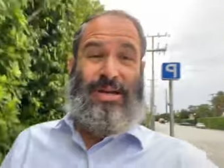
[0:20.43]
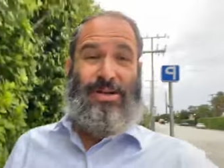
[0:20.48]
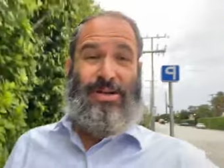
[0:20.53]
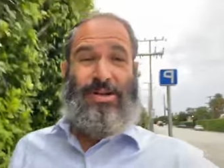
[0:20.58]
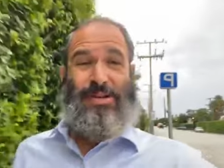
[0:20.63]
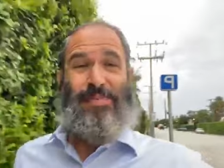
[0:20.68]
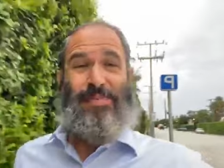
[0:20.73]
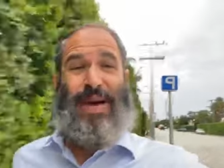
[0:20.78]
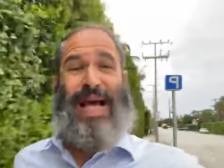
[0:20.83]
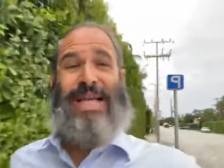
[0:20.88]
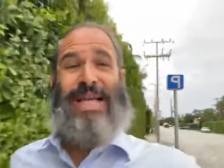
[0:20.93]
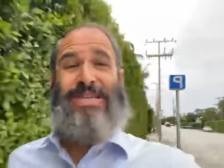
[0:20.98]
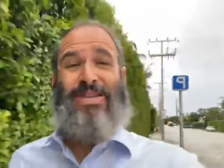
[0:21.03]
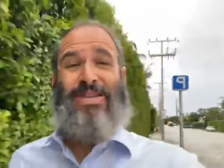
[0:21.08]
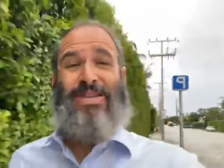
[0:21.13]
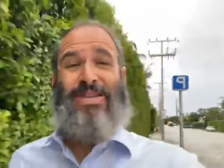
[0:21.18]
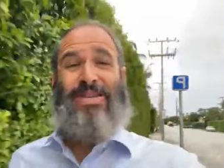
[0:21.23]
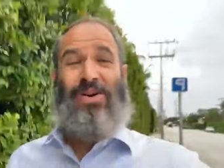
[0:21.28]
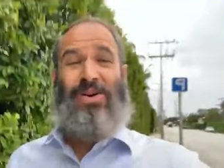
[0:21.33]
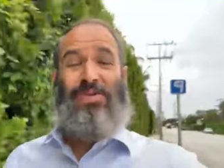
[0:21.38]
Because
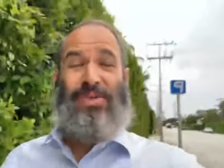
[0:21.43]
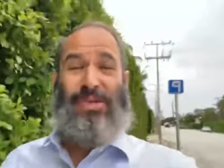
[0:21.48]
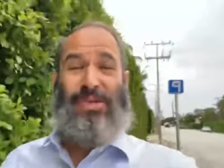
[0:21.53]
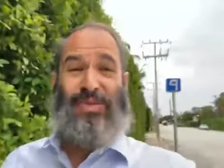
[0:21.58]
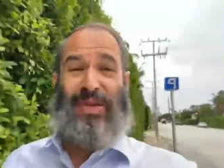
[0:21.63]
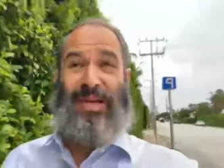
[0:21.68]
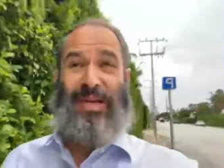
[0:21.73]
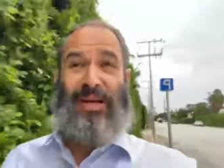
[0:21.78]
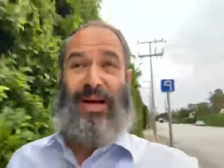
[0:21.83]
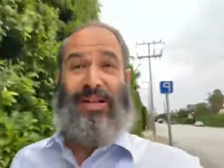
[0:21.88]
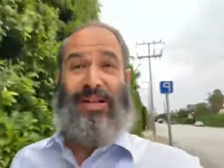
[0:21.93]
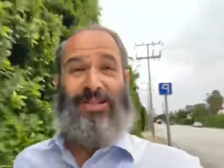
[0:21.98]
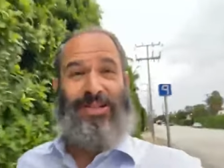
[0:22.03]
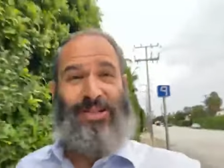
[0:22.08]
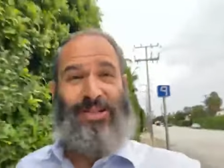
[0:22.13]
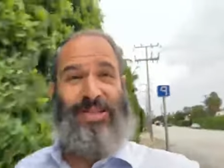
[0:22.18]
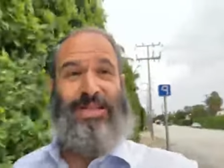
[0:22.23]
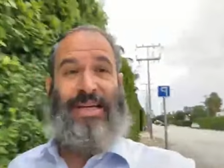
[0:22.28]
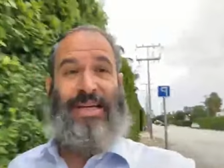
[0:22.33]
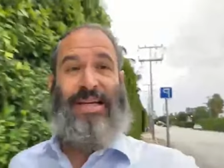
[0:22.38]
Passover is when God
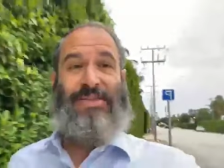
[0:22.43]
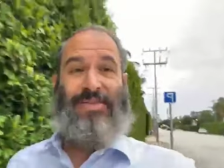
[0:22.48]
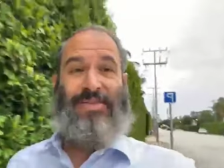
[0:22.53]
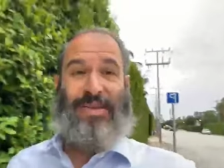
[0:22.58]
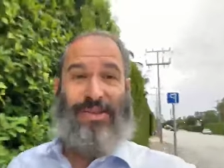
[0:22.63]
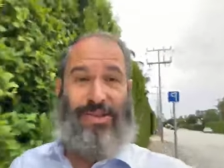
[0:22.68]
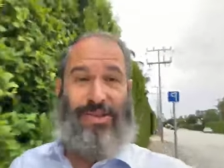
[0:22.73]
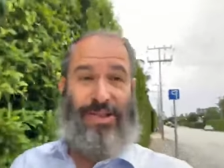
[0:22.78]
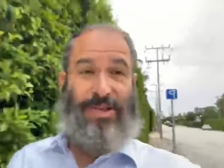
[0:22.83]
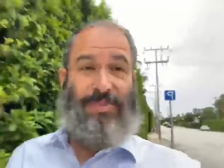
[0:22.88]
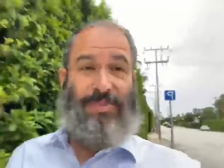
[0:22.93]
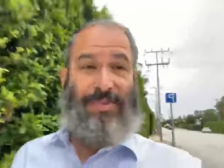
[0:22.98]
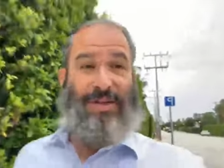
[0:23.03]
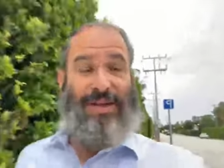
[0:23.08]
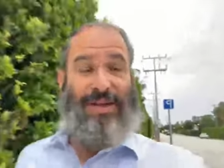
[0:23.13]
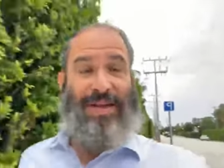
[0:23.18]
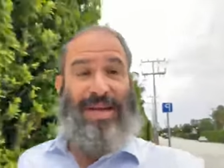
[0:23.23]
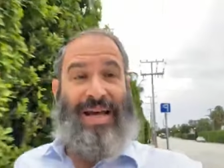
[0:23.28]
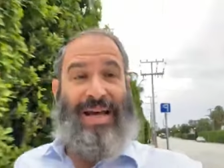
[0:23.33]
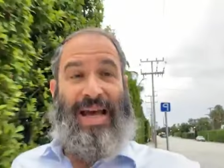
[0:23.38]
took us out of Egypt,
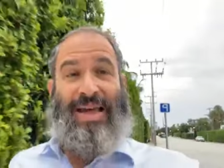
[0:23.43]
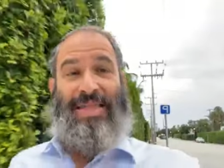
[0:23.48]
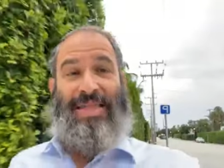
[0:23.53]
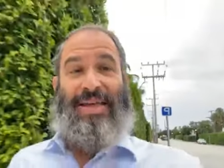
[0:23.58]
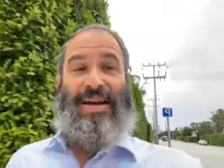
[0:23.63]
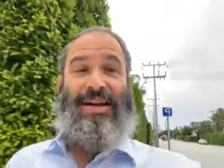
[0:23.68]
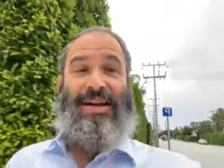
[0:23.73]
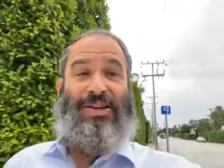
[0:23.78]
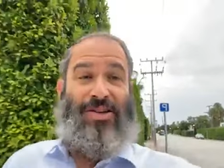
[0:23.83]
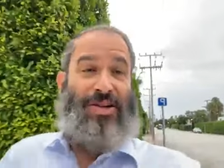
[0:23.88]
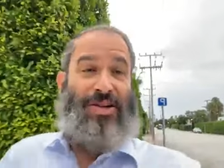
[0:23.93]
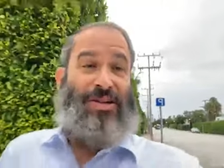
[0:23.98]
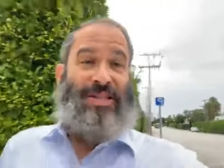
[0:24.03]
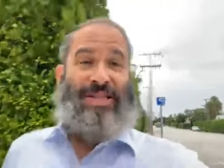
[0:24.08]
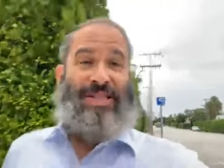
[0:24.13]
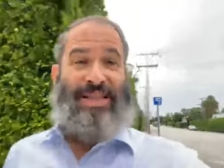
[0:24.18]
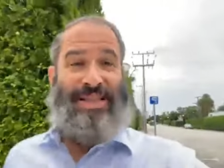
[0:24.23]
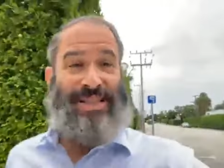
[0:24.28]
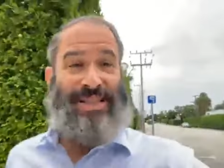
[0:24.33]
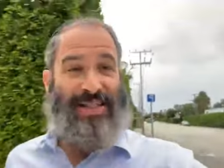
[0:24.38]
and then he took
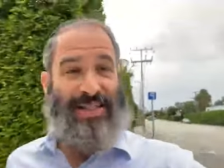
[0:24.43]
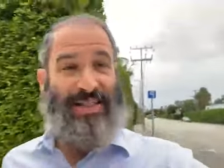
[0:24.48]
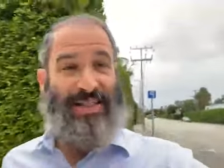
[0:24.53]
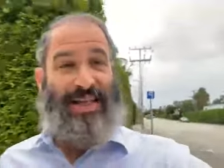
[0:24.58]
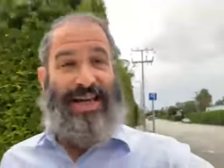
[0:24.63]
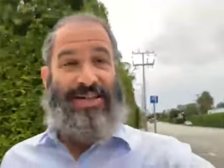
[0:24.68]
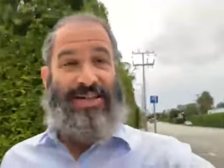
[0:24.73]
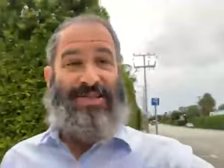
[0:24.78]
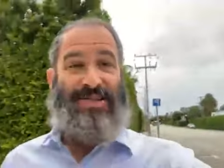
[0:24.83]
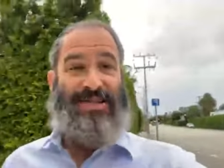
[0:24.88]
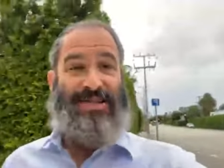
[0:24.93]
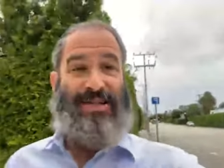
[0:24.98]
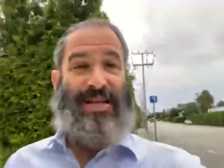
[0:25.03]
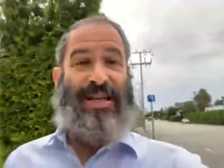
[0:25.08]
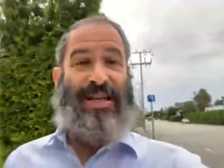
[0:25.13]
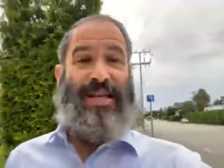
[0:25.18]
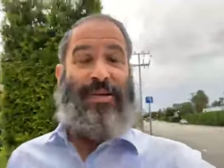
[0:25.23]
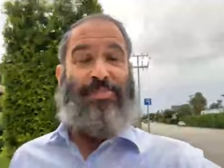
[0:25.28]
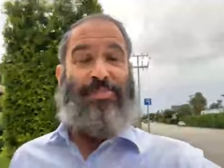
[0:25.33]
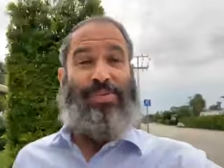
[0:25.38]
us into the desert,
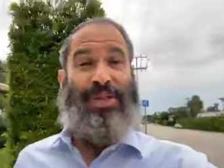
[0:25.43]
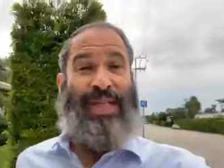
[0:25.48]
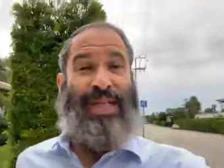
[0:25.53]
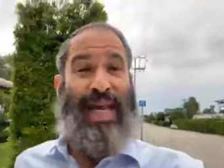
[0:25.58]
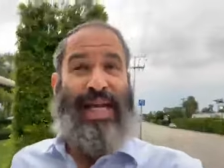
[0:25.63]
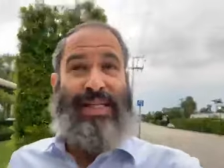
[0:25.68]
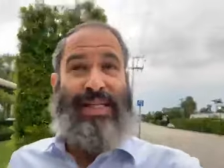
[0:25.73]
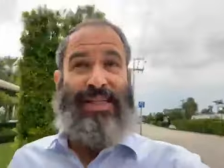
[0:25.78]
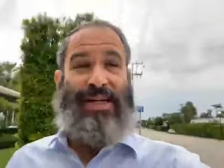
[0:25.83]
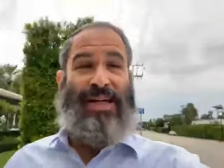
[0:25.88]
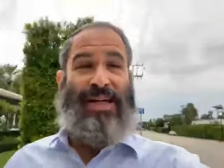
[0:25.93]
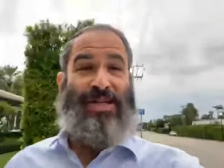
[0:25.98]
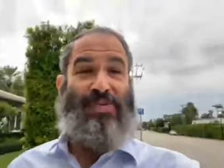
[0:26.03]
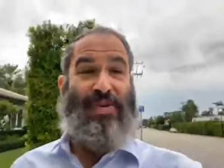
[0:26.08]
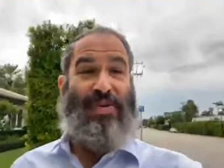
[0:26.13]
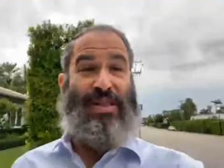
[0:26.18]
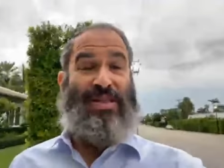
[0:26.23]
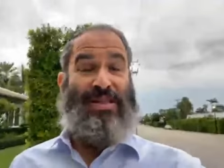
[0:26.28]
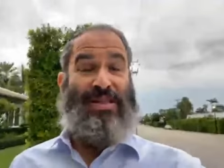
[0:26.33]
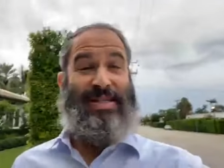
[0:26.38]
and he protected us
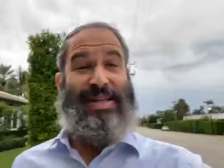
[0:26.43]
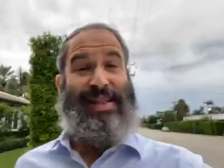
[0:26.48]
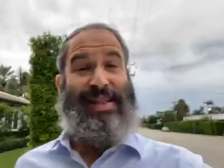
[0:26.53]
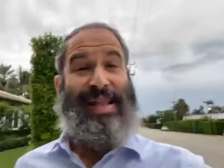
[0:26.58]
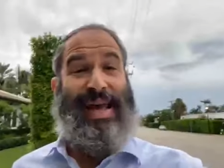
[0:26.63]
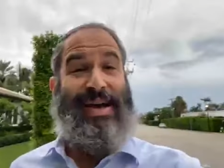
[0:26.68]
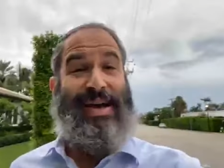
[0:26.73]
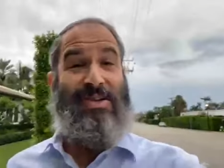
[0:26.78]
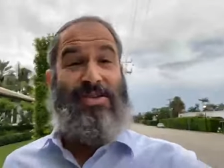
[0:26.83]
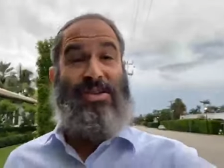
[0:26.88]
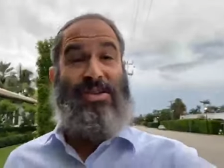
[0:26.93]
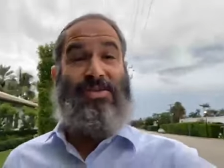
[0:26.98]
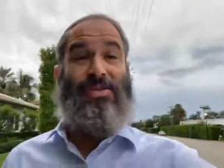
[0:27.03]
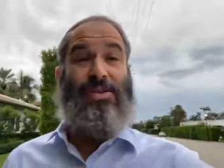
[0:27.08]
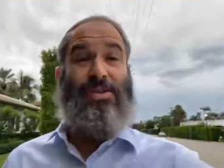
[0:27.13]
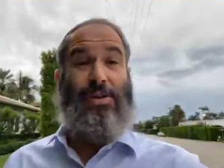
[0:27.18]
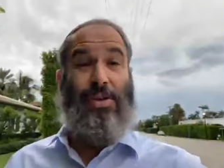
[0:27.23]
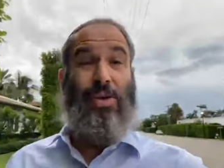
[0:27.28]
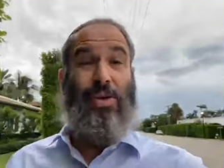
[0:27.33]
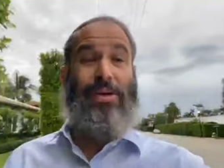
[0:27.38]
with his clouds of
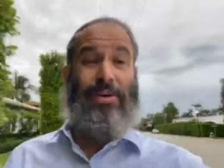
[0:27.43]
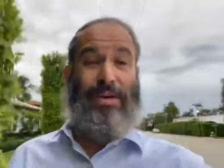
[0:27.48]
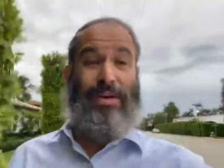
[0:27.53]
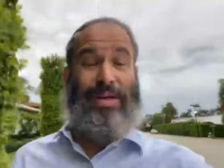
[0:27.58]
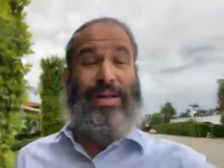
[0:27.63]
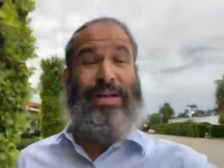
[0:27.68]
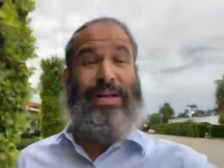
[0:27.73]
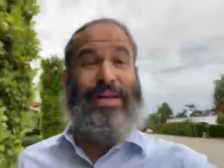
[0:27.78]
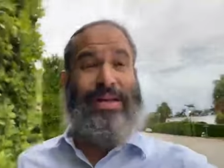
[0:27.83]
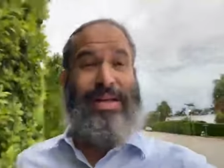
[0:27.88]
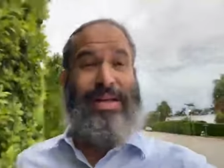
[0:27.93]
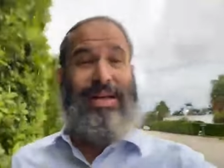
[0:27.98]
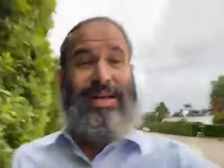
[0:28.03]
glory,